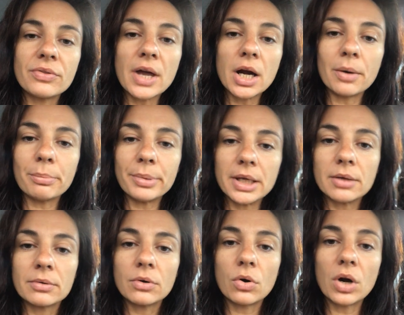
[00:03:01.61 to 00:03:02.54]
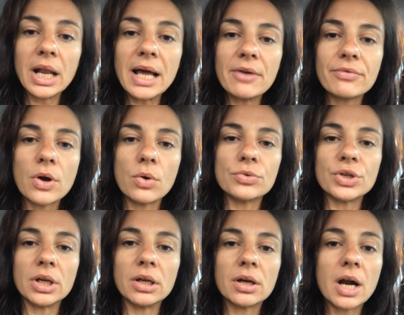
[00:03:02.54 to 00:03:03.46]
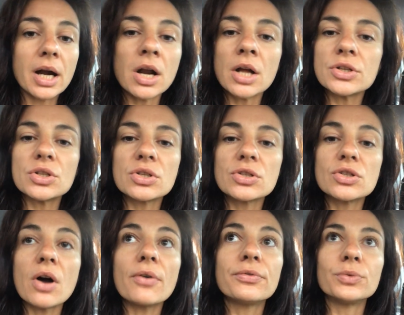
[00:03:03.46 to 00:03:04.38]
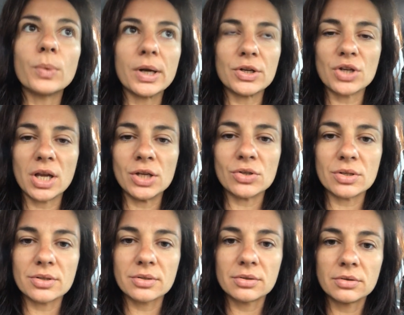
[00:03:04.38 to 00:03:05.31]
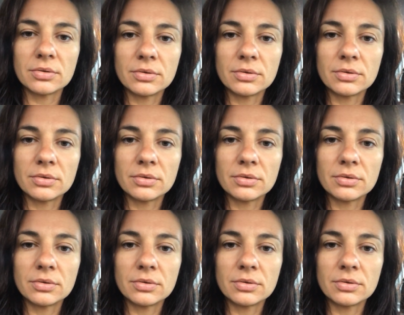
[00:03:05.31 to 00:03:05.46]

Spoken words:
therapy or life coaching are not just software changes.